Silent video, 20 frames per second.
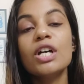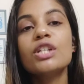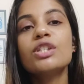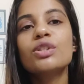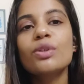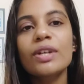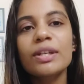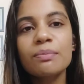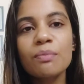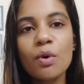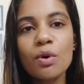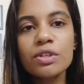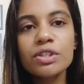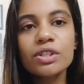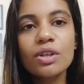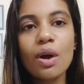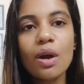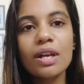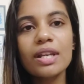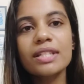So in
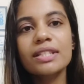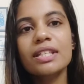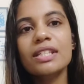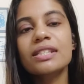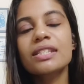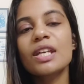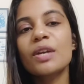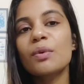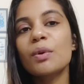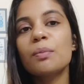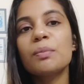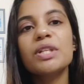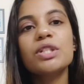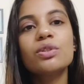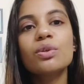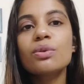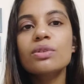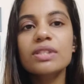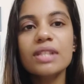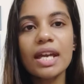most colleges, there will be
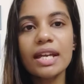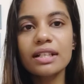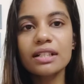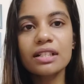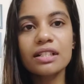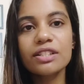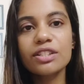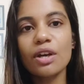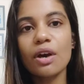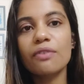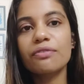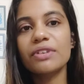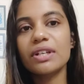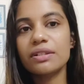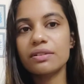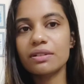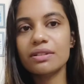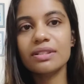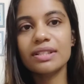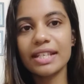two cycles of
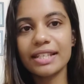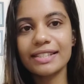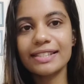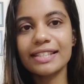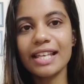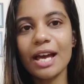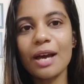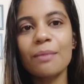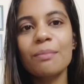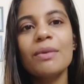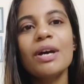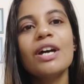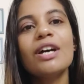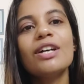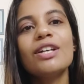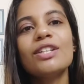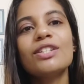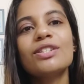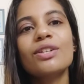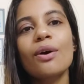entrance exam.
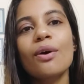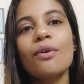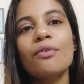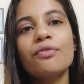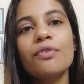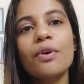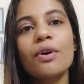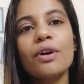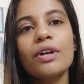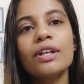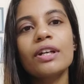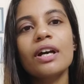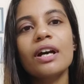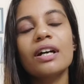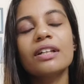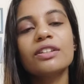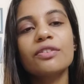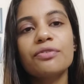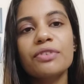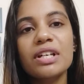So for
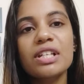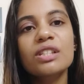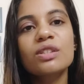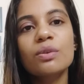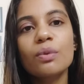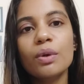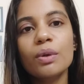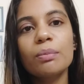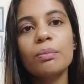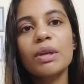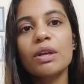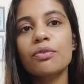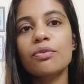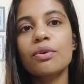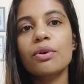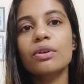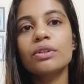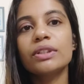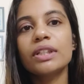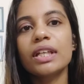the first would be
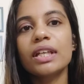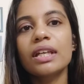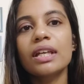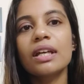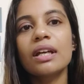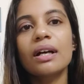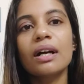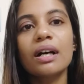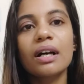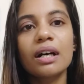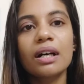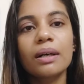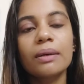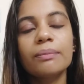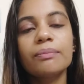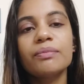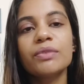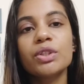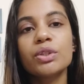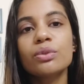for the
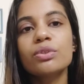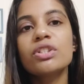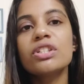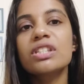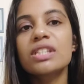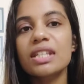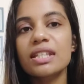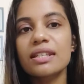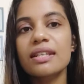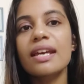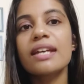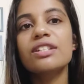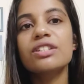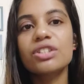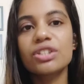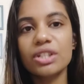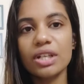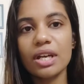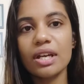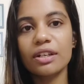UGC
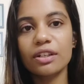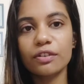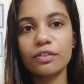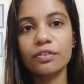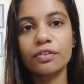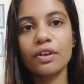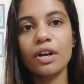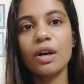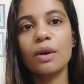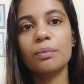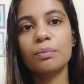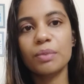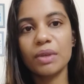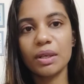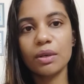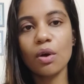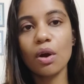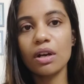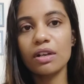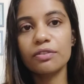NET chair of
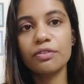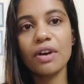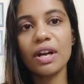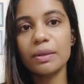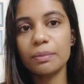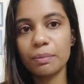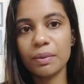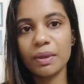qualified